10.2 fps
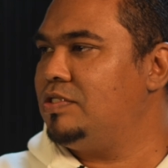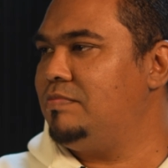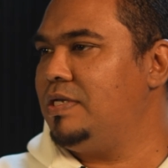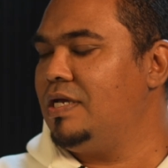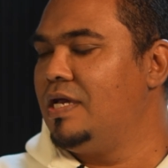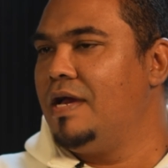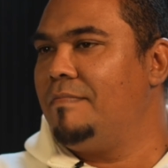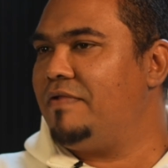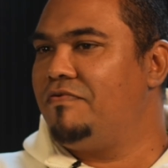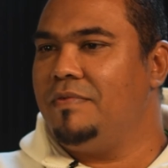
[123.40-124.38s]
to be?
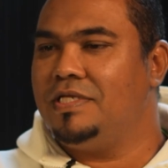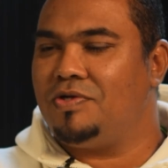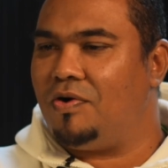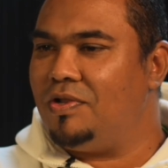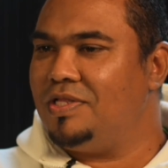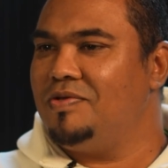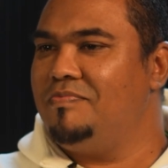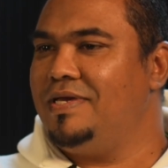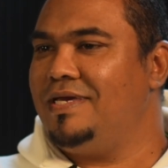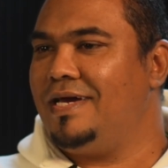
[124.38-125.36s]
But for me, it's an honor to
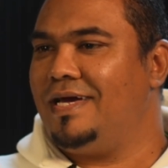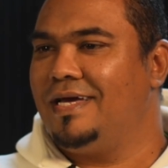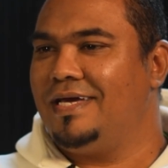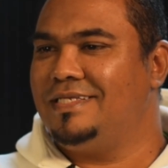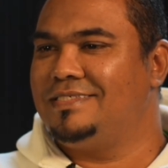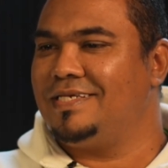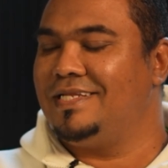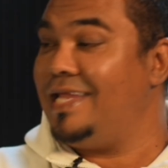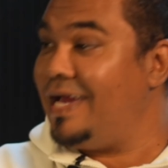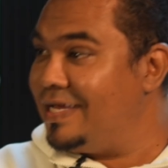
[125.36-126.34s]
be here. It's
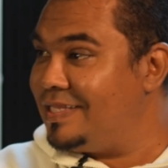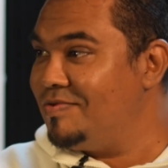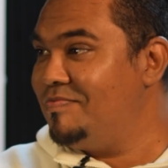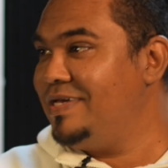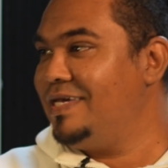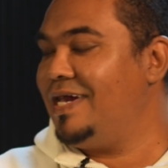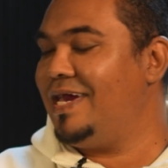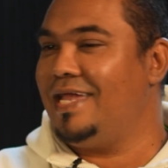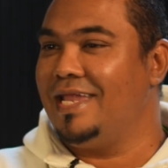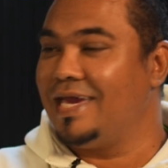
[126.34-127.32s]
lekker to be here.
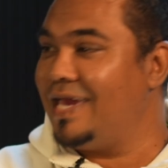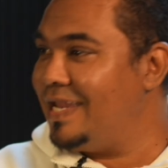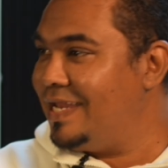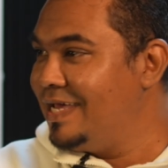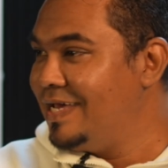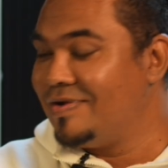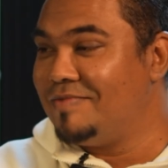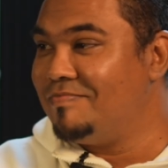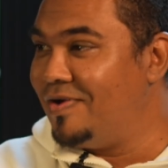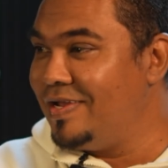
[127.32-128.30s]
And again, good
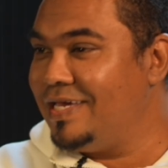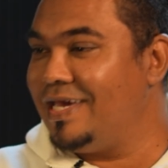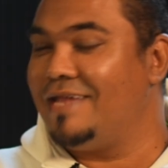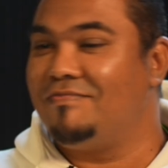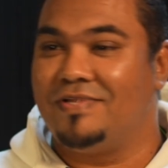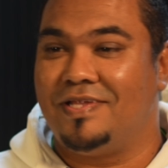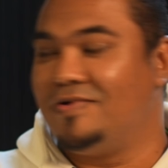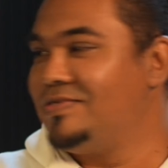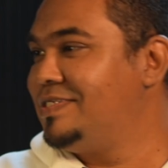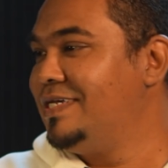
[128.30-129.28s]
morning. And for
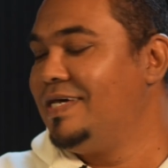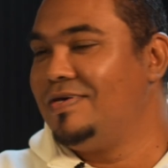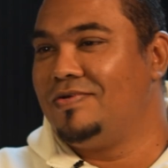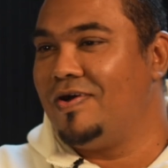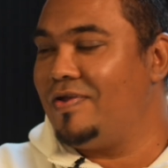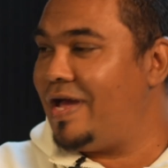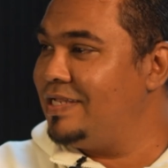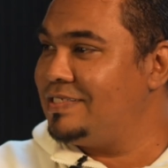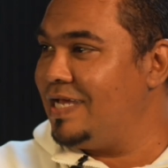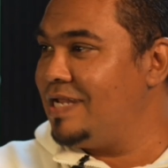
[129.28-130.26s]
those who don't
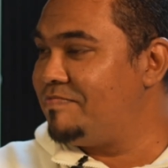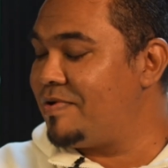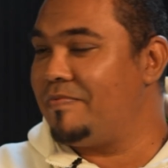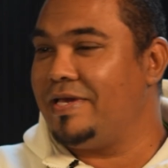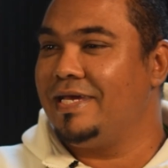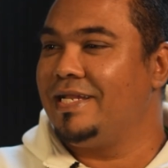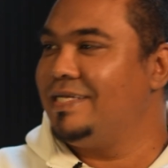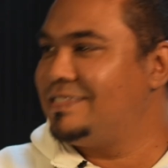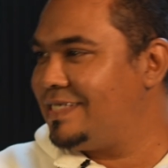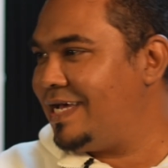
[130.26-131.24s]
understand the proper
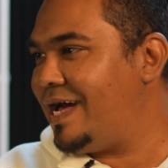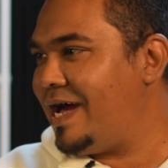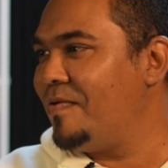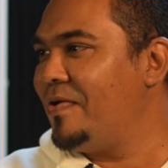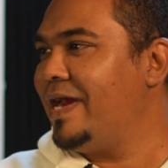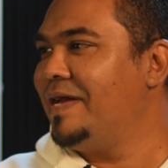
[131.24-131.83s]
English, away.